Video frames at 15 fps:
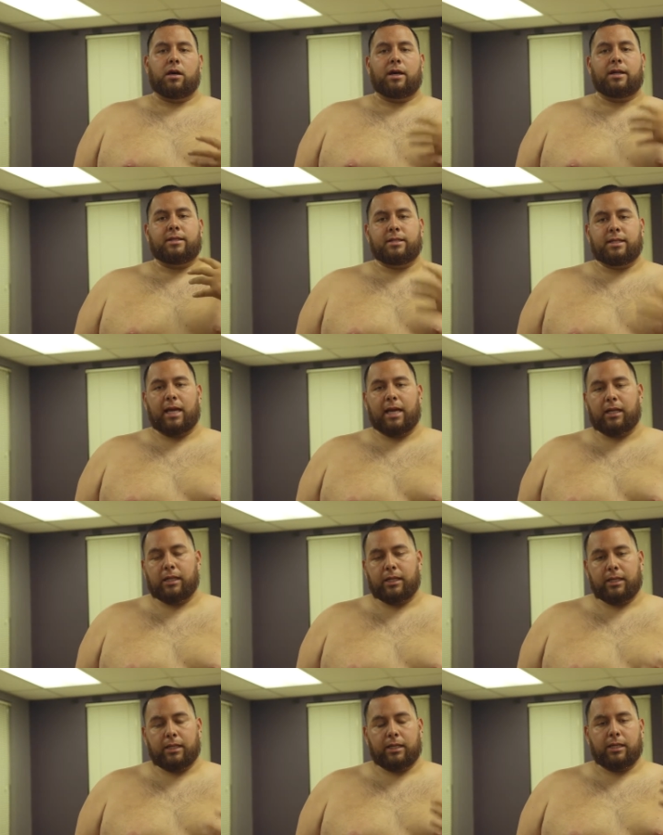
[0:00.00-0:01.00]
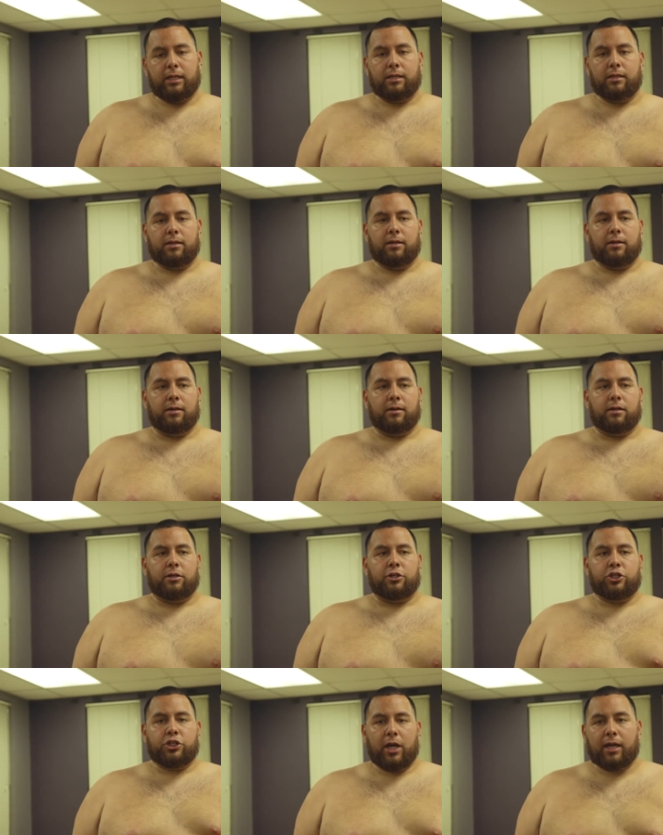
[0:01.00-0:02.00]
a daily
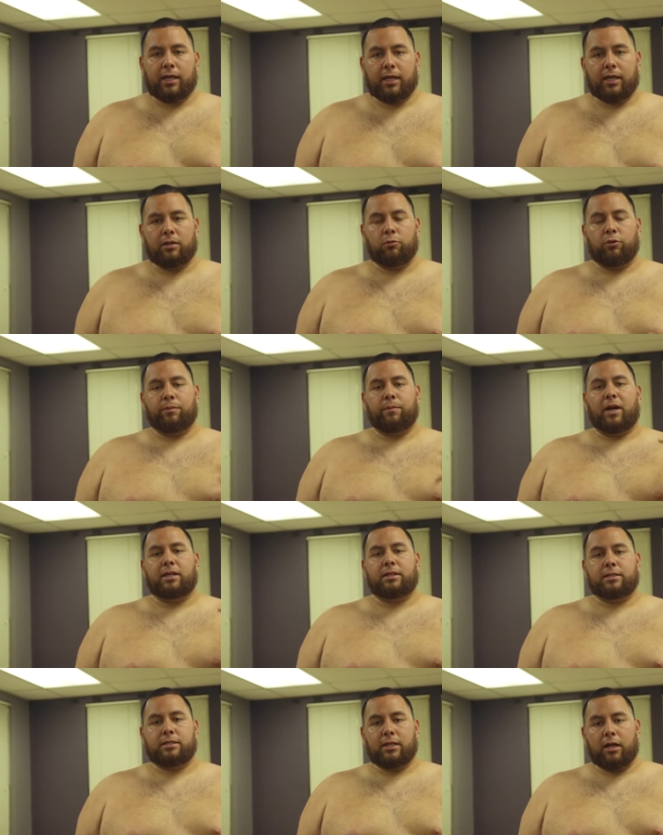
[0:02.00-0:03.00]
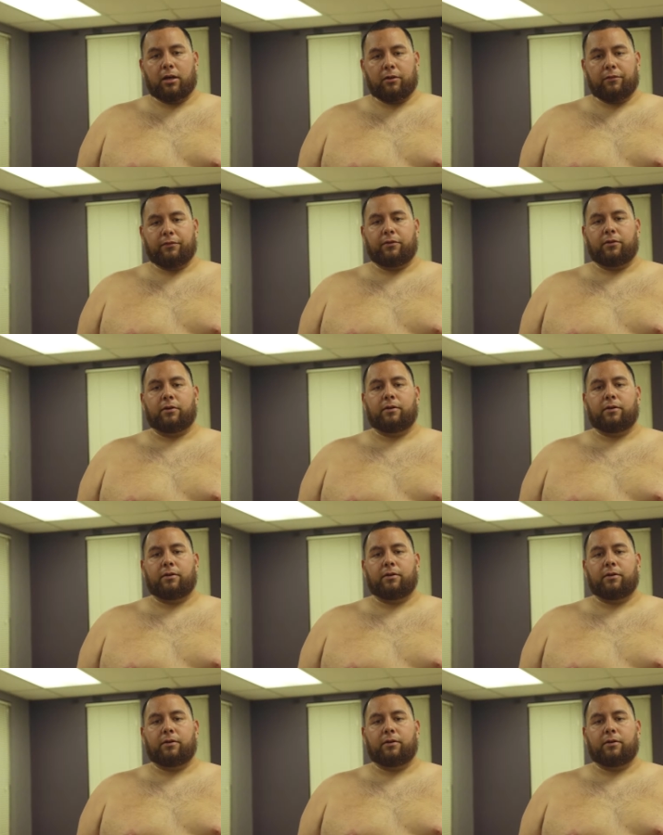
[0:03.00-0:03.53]
check in with myself,